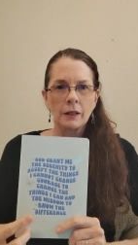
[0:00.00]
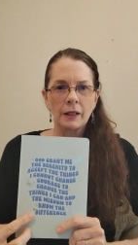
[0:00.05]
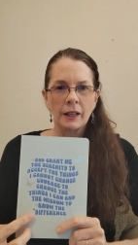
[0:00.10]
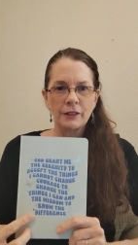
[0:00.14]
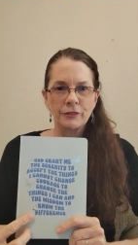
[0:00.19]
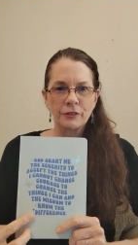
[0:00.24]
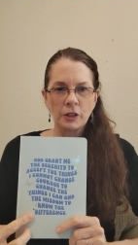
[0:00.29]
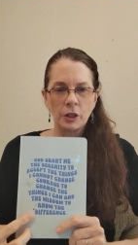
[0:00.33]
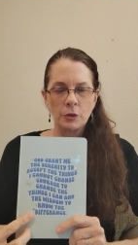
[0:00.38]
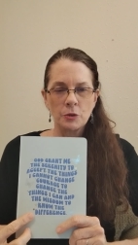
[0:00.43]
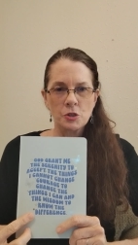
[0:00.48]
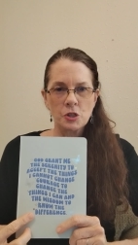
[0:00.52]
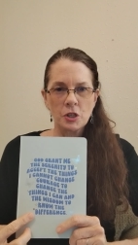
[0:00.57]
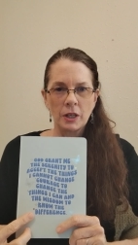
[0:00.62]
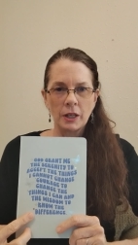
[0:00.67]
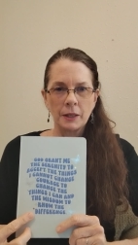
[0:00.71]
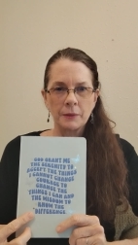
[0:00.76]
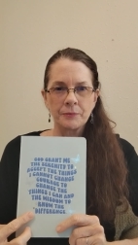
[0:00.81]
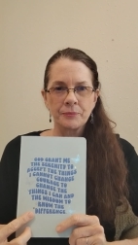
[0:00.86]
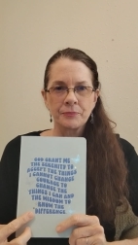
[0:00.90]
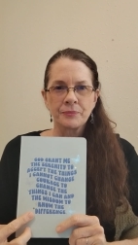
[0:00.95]
life
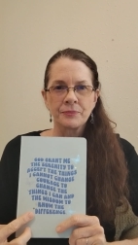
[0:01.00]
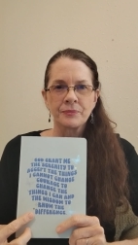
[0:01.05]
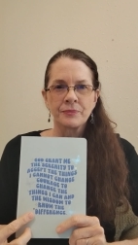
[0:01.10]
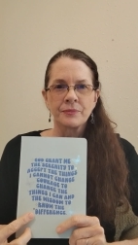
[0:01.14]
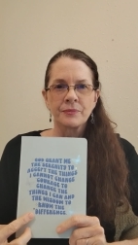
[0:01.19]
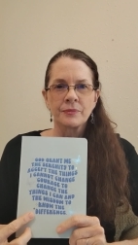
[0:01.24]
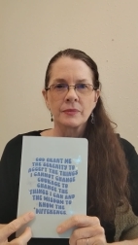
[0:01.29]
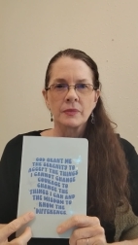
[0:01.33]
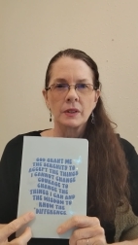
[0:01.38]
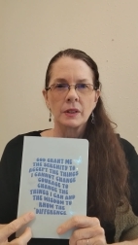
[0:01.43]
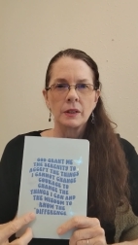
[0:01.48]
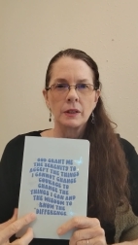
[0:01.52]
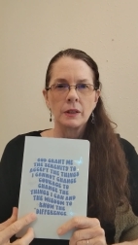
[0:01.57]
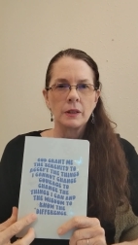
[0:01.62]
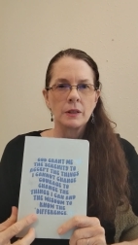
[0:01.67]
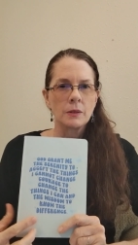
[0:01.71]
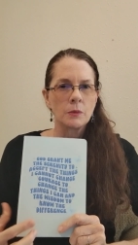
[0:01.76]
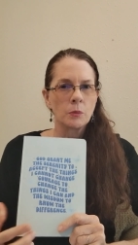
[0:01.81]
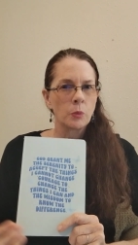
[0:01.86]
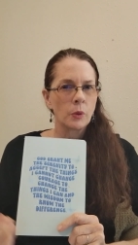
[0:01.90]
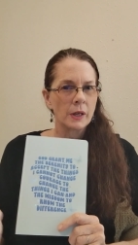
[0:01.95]
coaching,
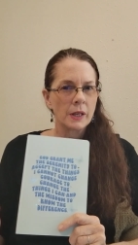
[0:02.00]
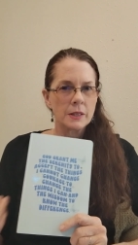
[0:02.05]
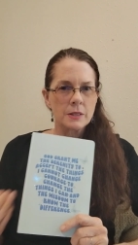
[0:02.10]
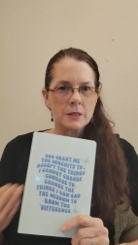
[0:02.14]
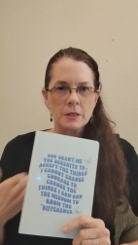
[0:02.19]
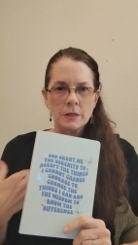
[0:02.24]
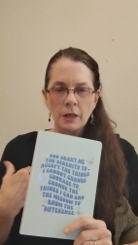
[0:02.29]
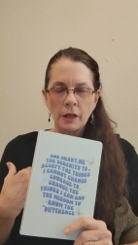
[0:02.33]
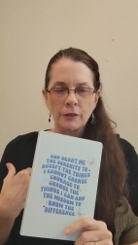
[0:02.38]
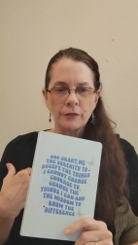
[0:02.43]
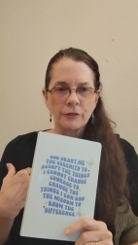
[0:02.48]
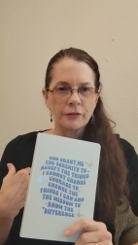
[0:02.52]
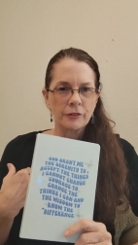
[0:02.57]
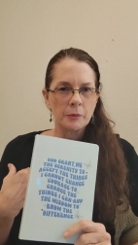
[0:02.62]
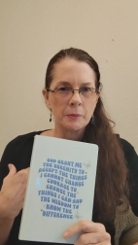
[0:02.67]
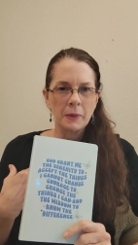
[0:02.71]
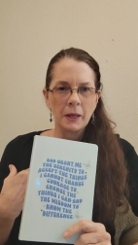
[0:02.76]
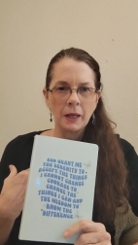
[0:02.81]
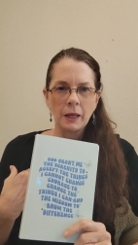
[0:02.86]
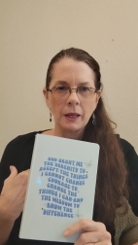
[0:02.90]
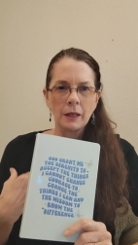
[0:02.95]
what it's done for
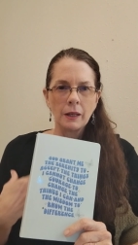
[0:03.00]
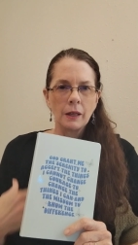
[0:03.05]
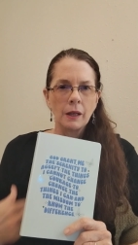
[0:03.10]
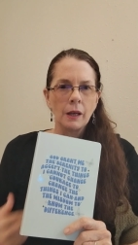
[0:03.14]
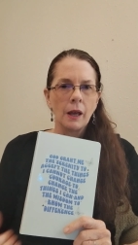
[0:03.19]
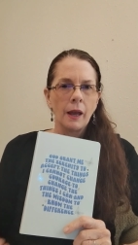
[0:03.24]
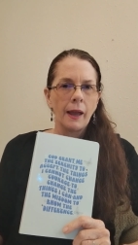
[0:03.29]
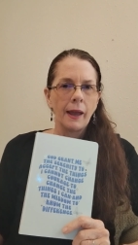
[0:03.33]
me,